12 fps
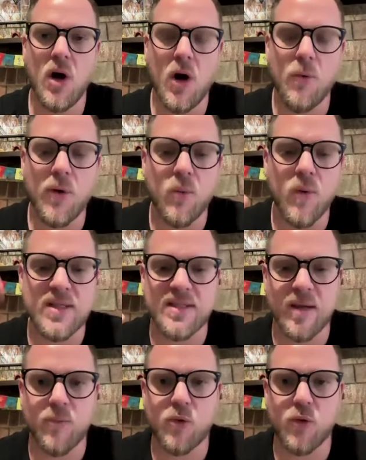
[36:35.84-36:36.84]
our
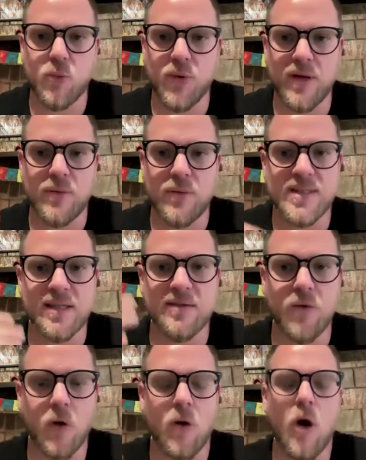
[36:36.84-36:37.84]
WhatsApp group and
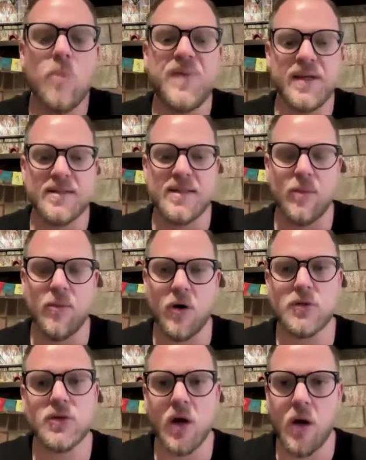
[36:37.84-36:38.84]
receive all updates
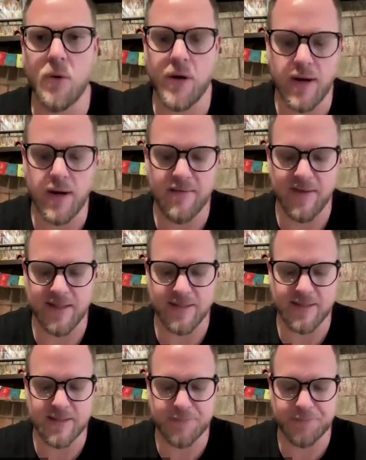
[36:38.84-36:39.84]
about our
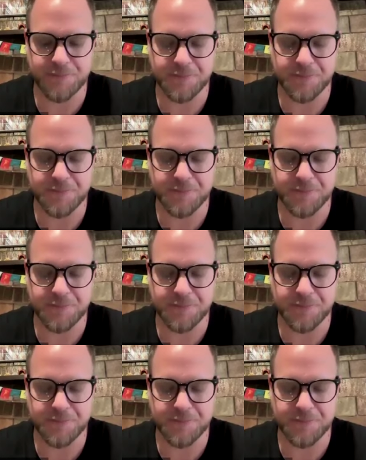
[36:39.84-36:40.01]
events.